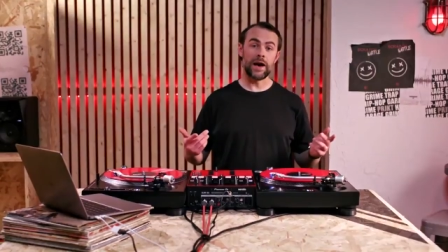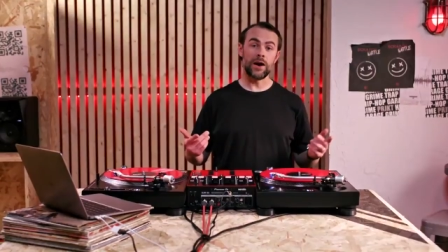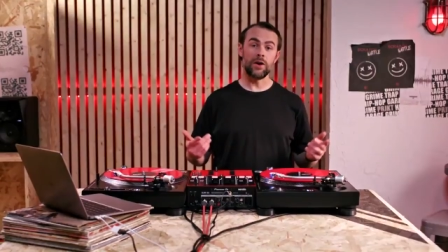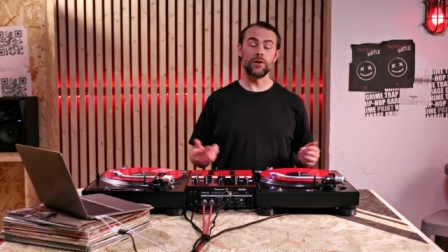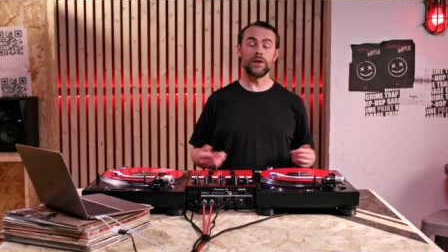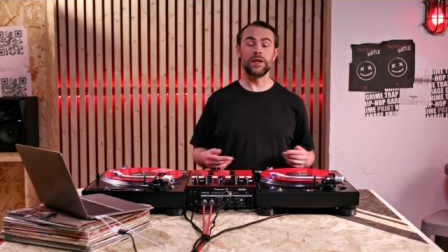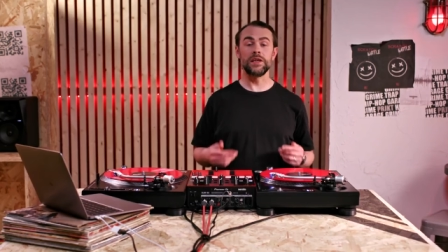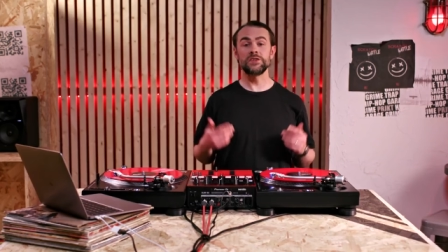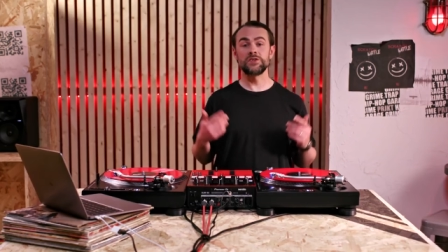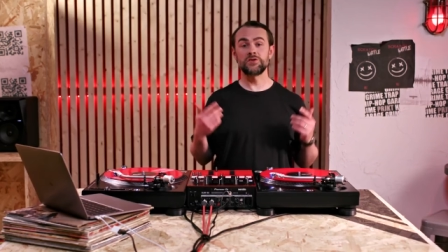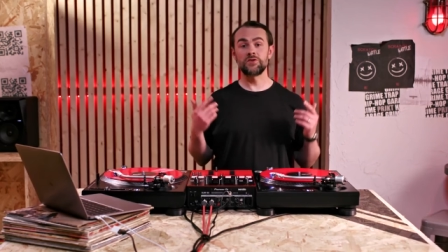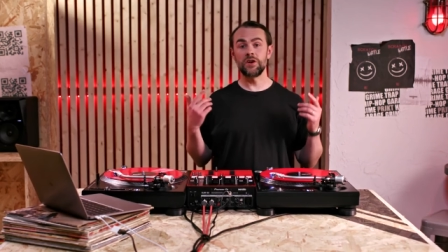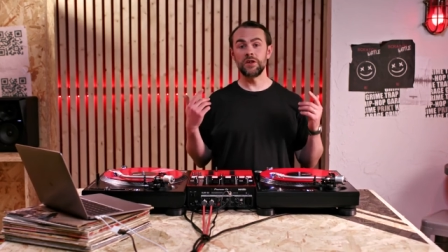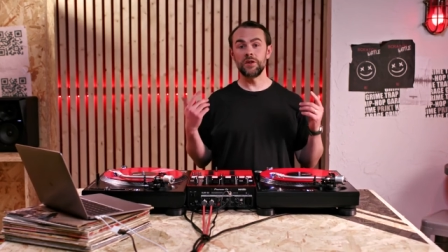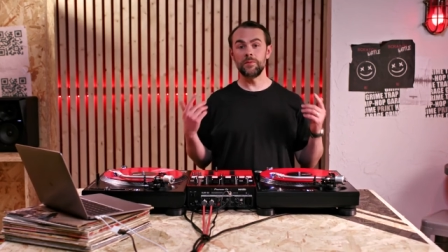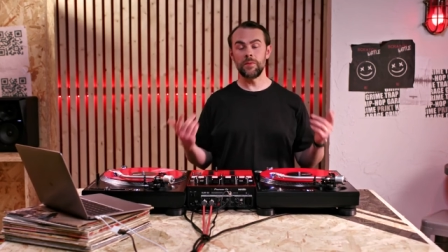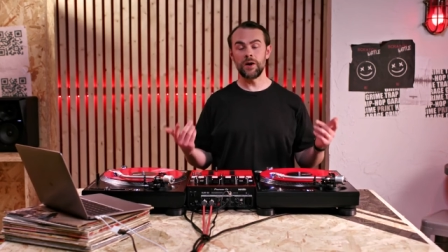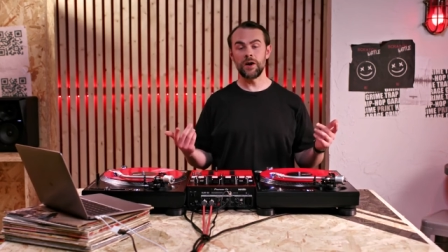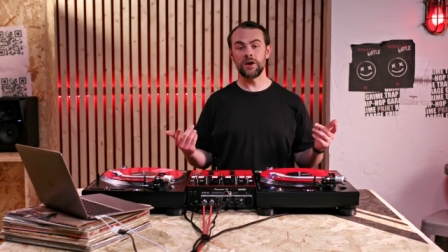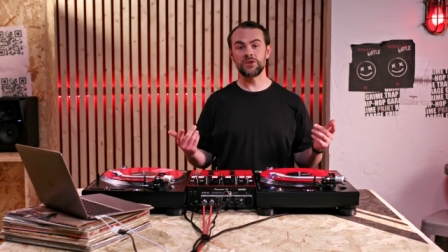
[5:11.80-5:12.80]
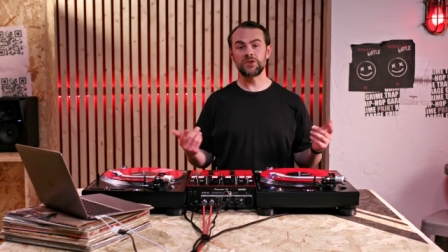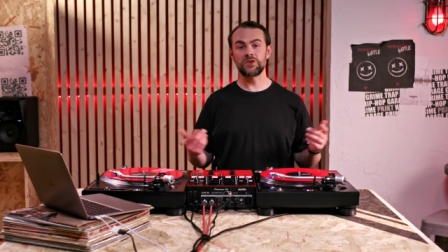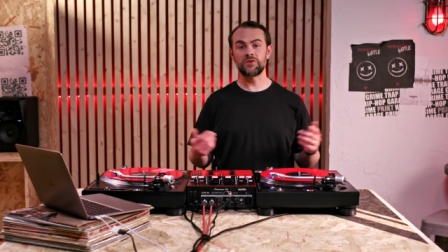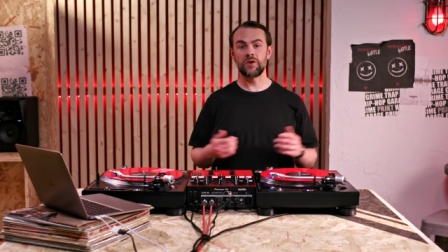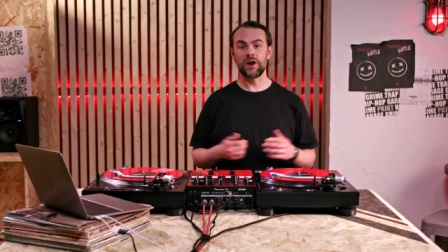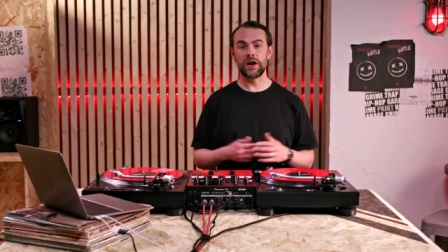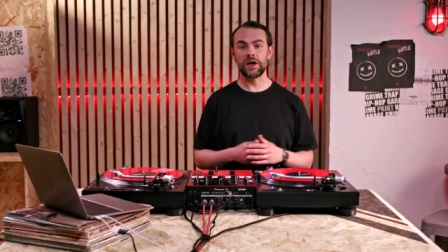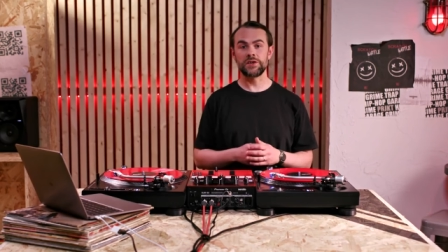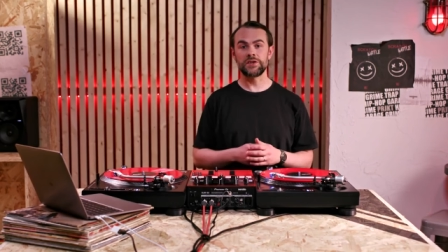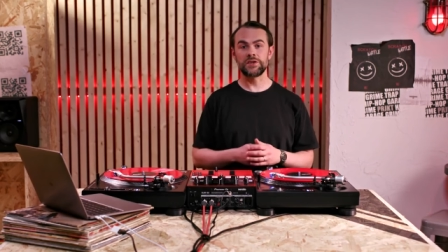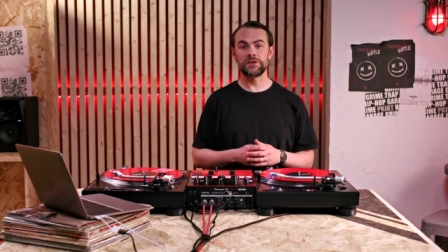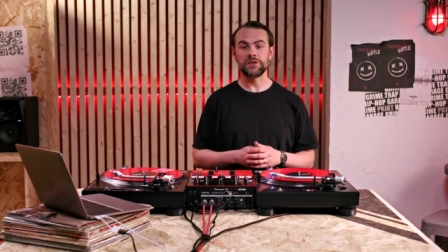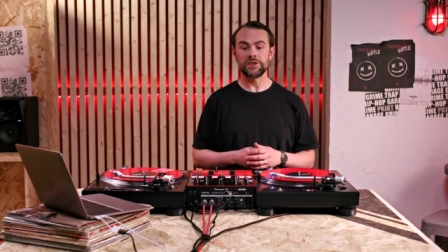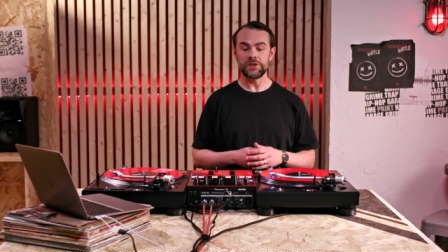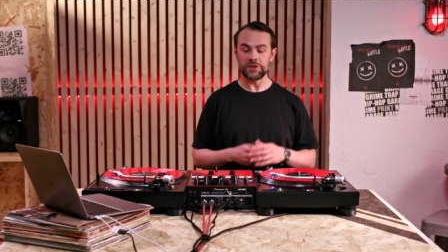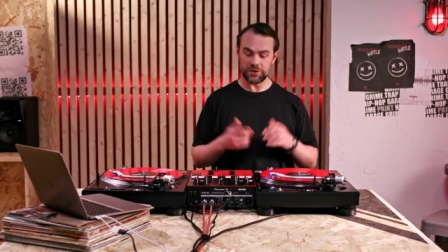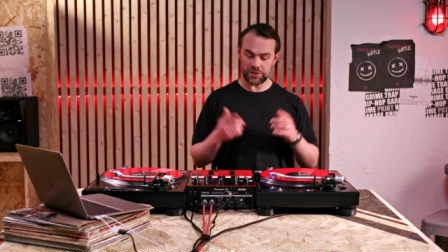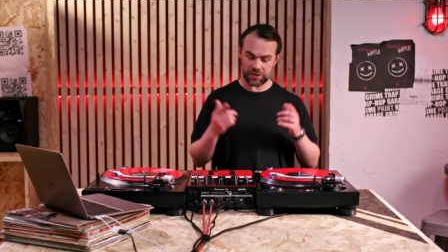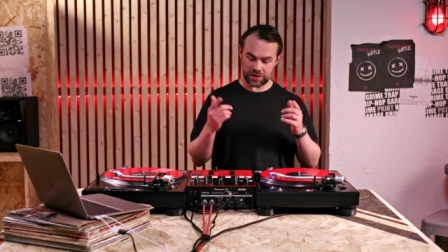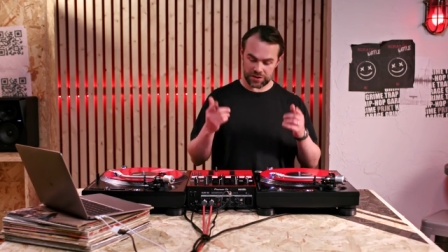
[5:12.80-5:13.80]
now let's try the March scratch
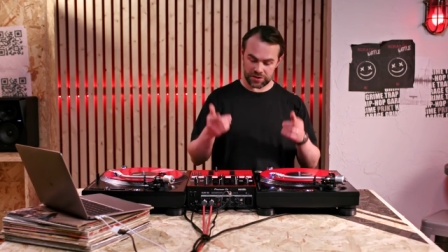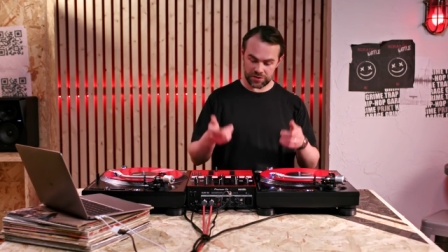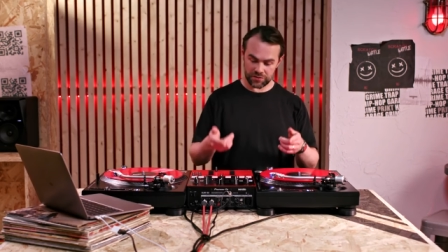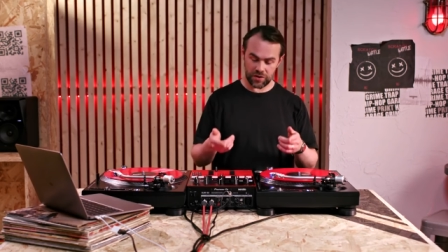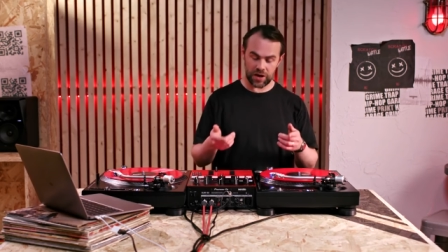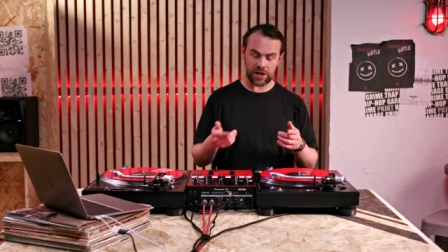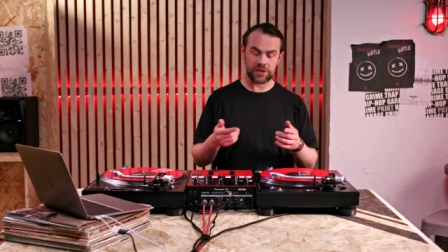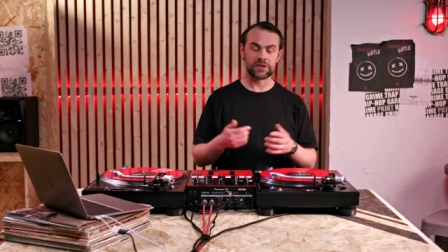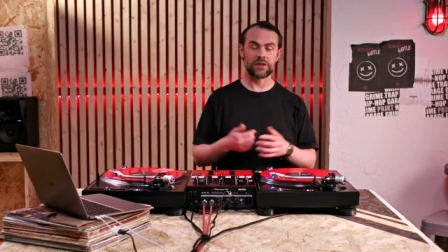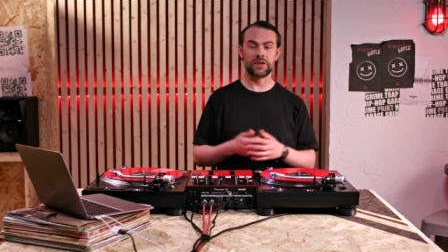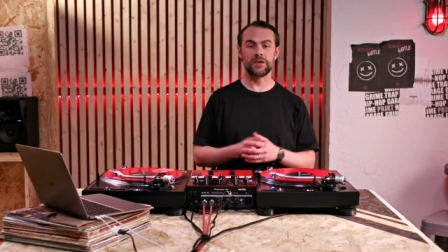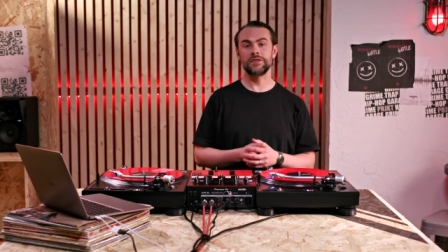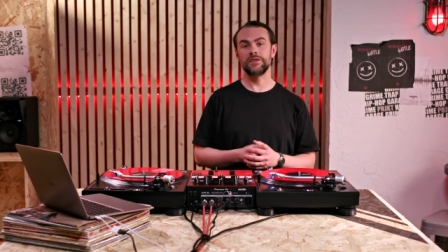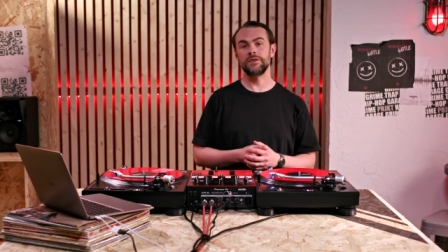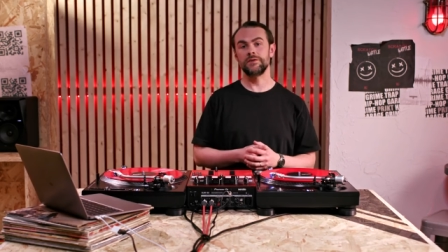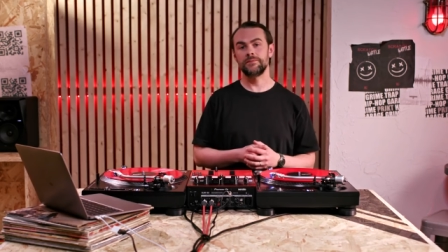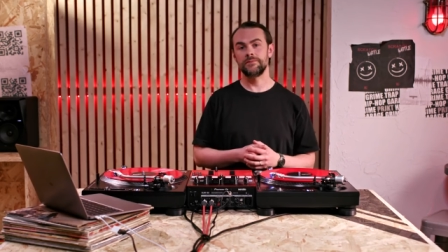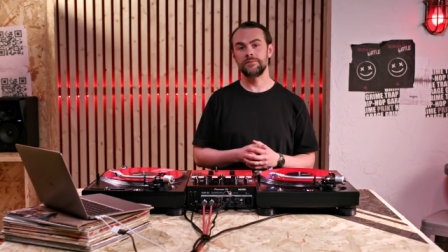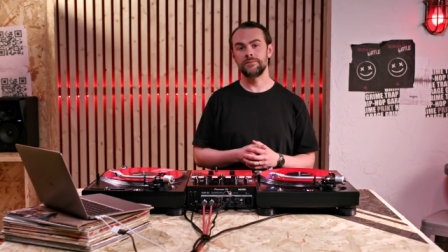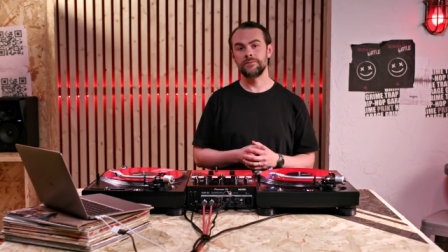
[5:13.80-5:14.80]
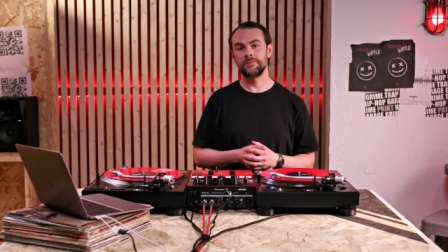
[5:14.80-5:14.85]
using the scratch cutter.